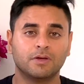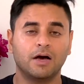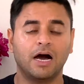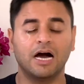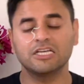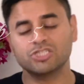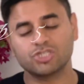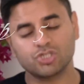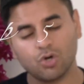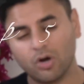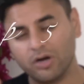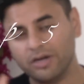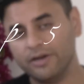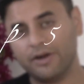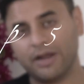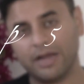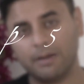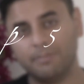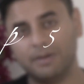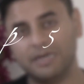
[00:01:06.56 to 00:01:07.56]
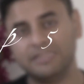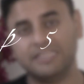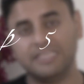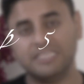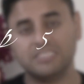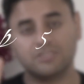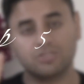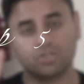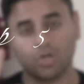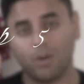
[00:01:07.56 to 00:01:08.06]
I strongly recommend
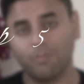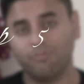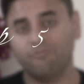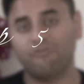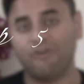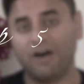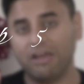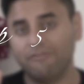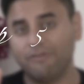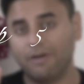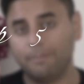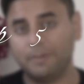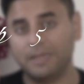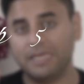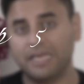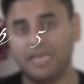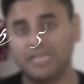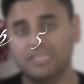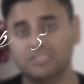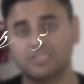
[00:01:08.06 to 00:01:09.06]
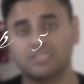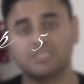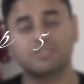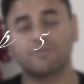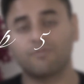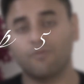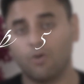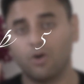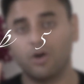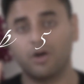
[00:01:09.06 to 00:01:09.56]
these top 5 applications
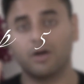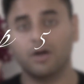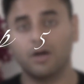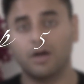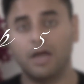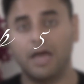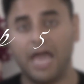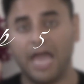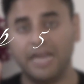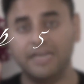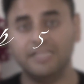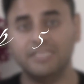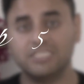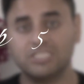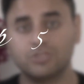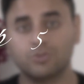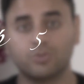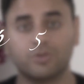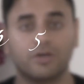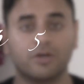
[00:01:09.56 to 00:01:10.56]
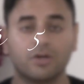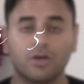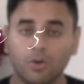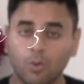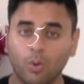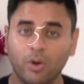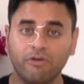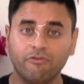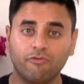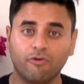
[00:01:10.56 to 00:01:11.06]
for any student
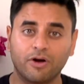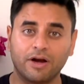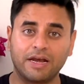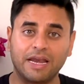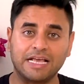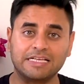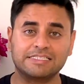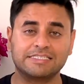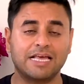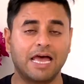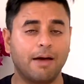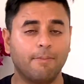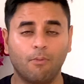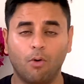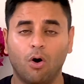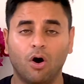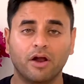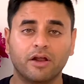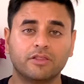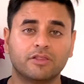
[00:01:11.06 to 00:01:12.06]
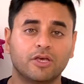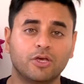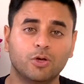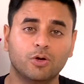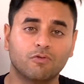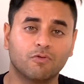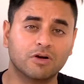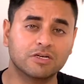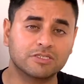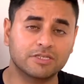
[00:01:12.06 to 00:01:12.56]
going for an exam or in the
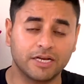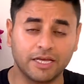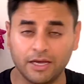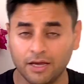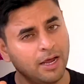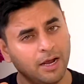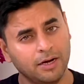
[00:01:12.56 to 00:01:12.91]
university.